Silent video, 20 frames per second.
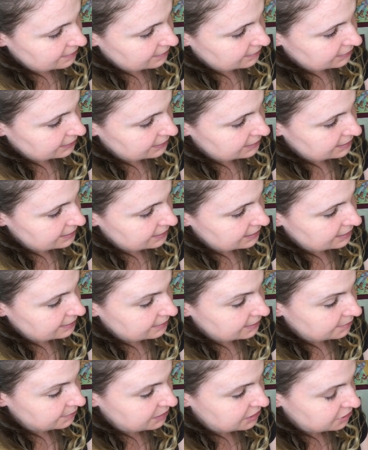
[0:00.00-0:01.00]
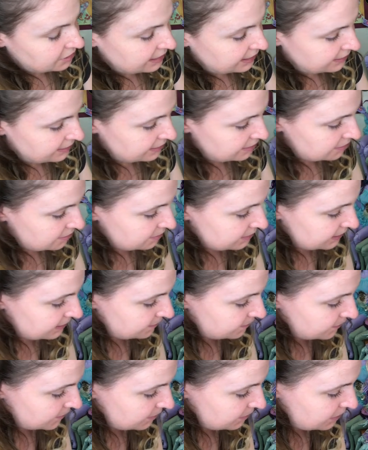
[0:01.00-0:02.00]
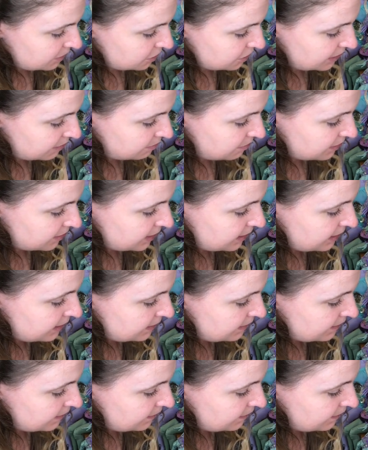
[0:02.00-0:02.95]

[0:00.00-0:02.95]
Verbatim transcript: let's see, let me try it this way. Let me try putting